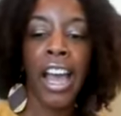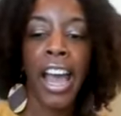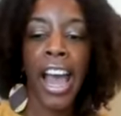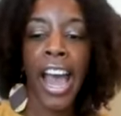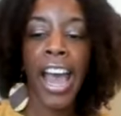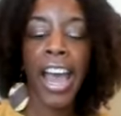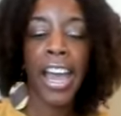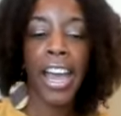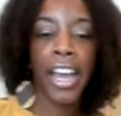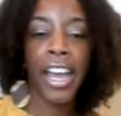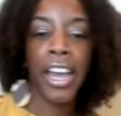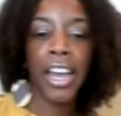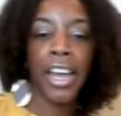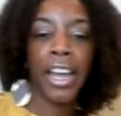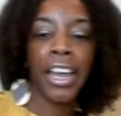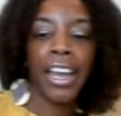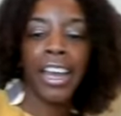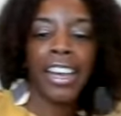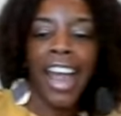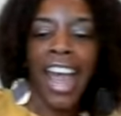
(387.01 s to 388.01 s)

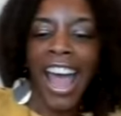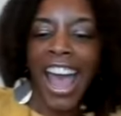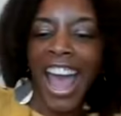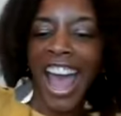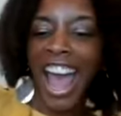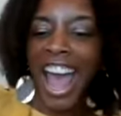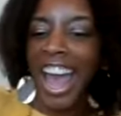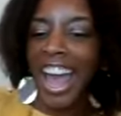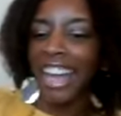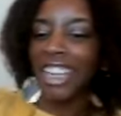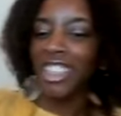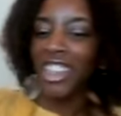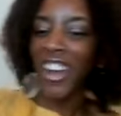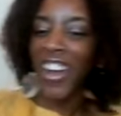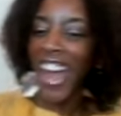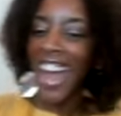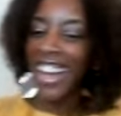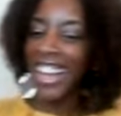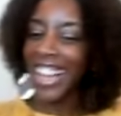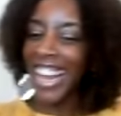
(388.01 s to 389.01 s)
And hey, Joe,
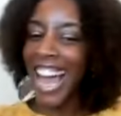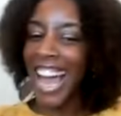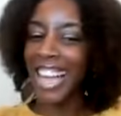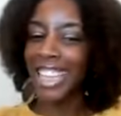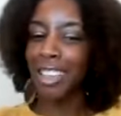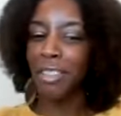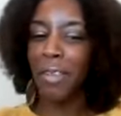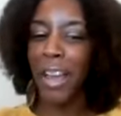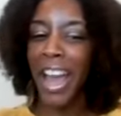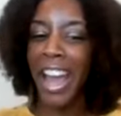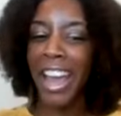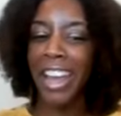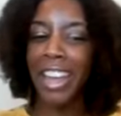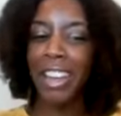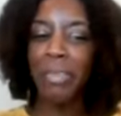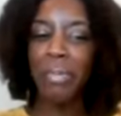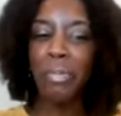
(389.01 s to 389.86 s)
hey, classmate,